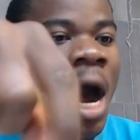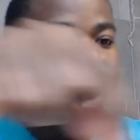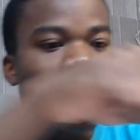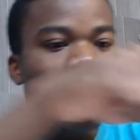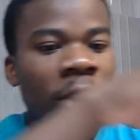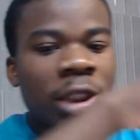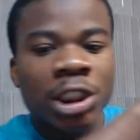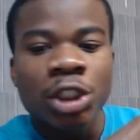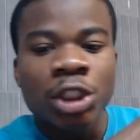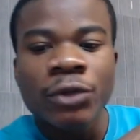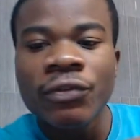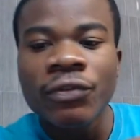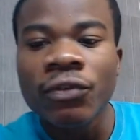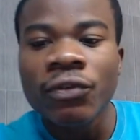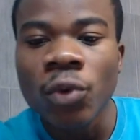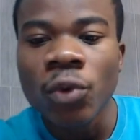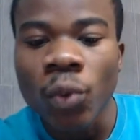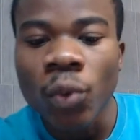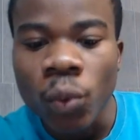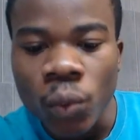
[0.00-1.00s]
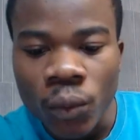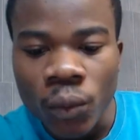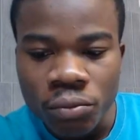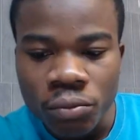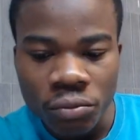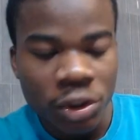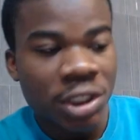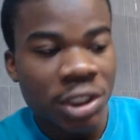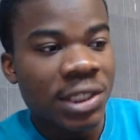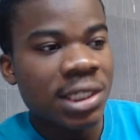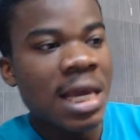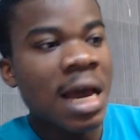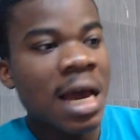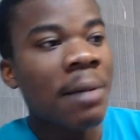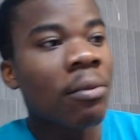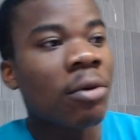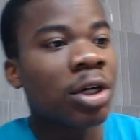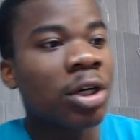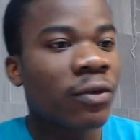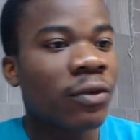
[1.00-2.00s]
how money they flow. They see how
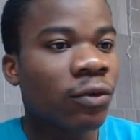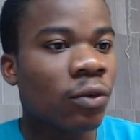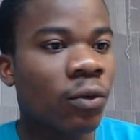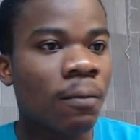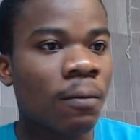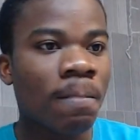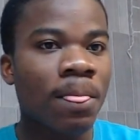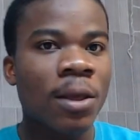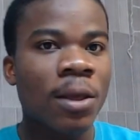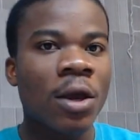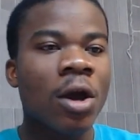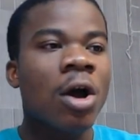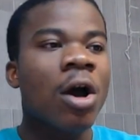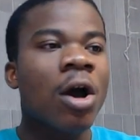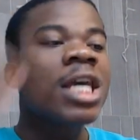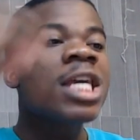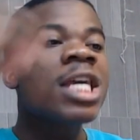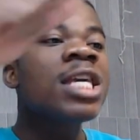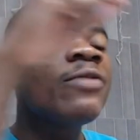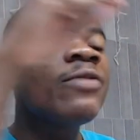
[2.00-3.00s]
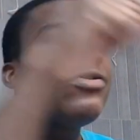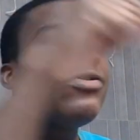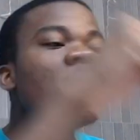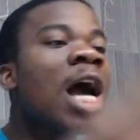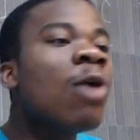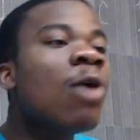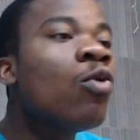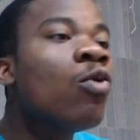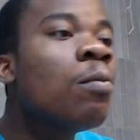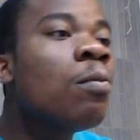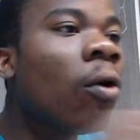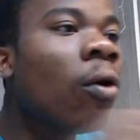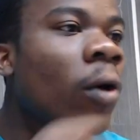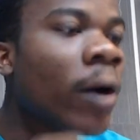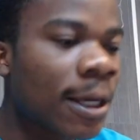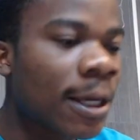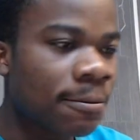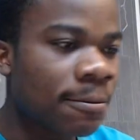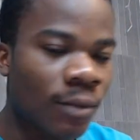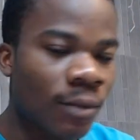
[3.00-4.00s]
money they flow. If Yahoo boy
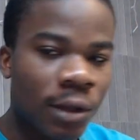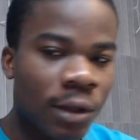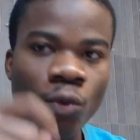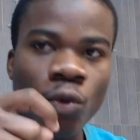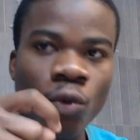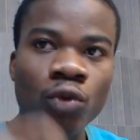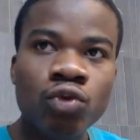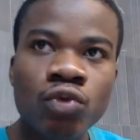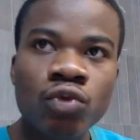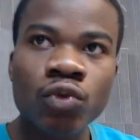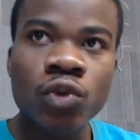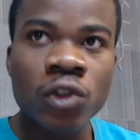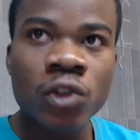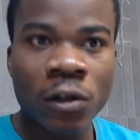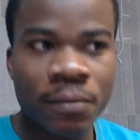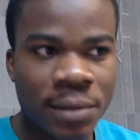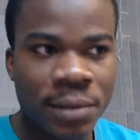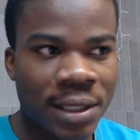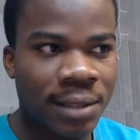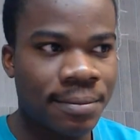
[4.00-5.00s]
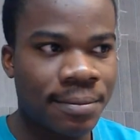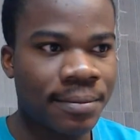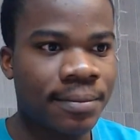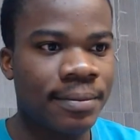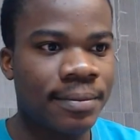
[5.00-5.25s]
won't do something,